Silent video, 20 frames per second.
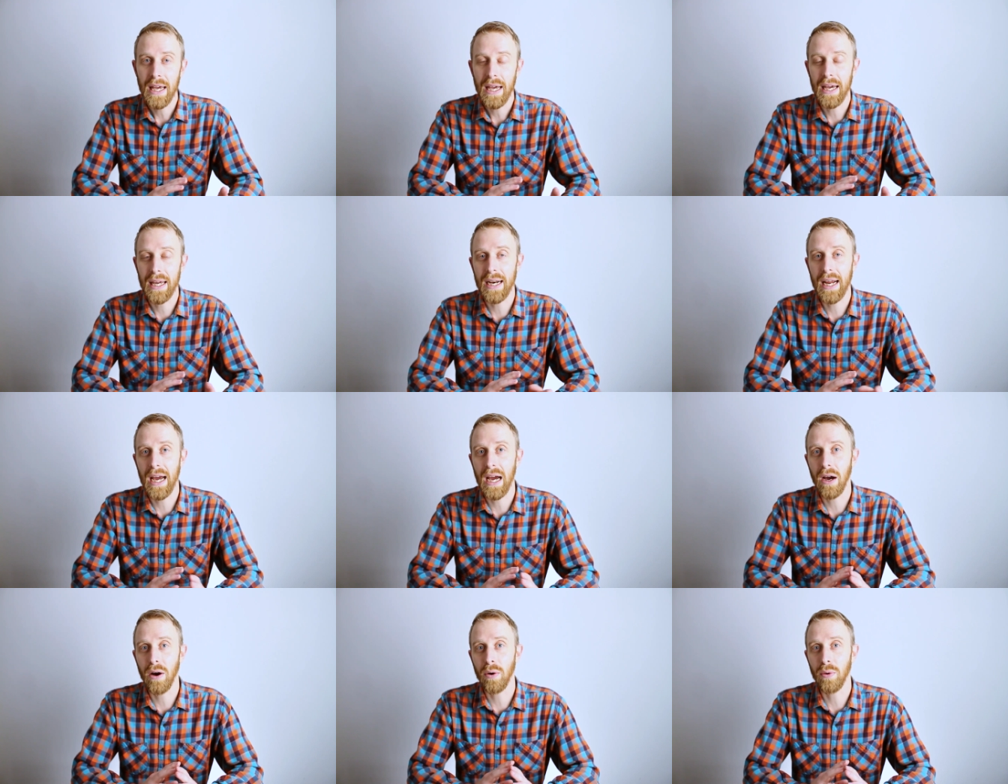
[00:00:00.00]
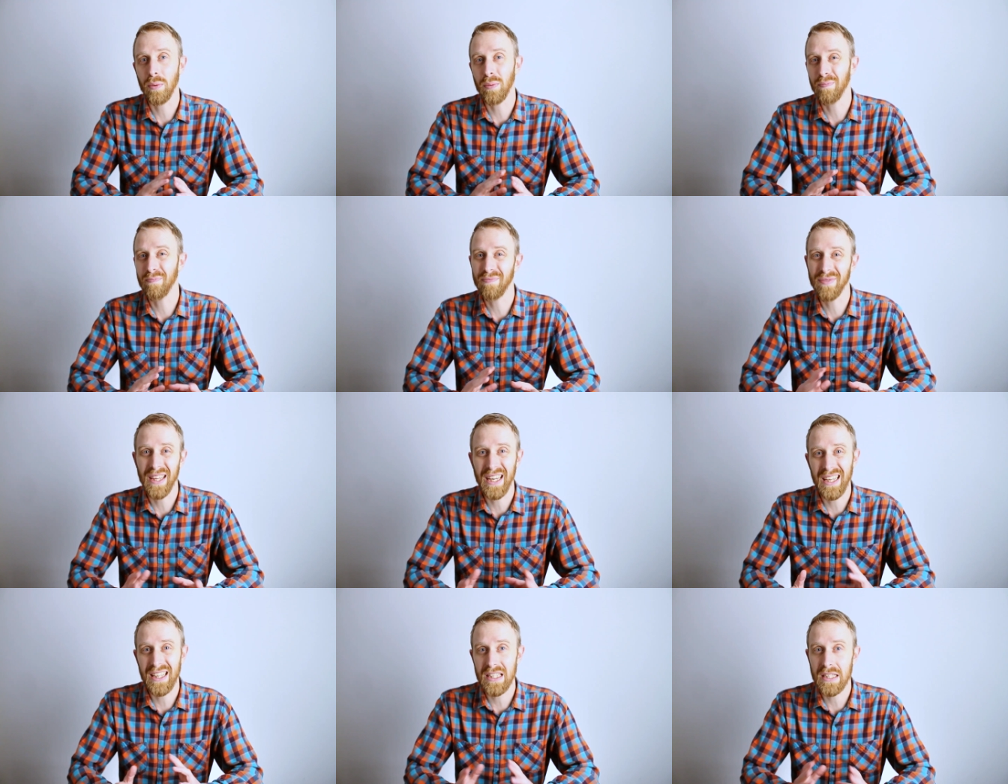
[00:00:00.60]
and how
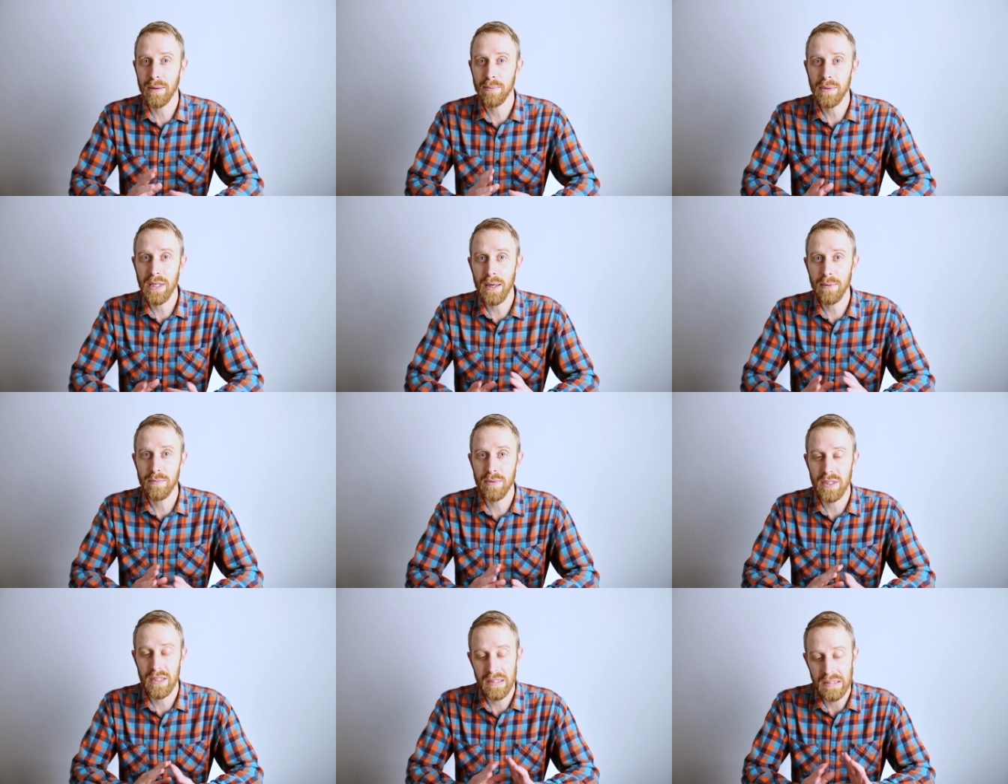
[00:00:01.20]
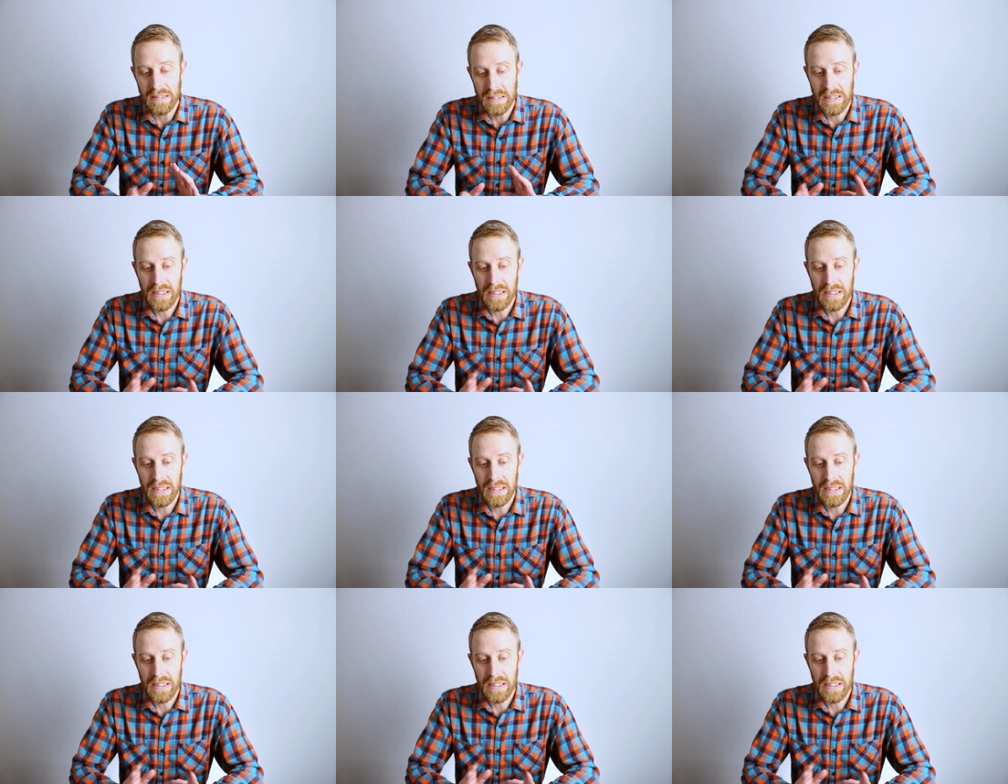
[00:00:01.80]
they can sometimes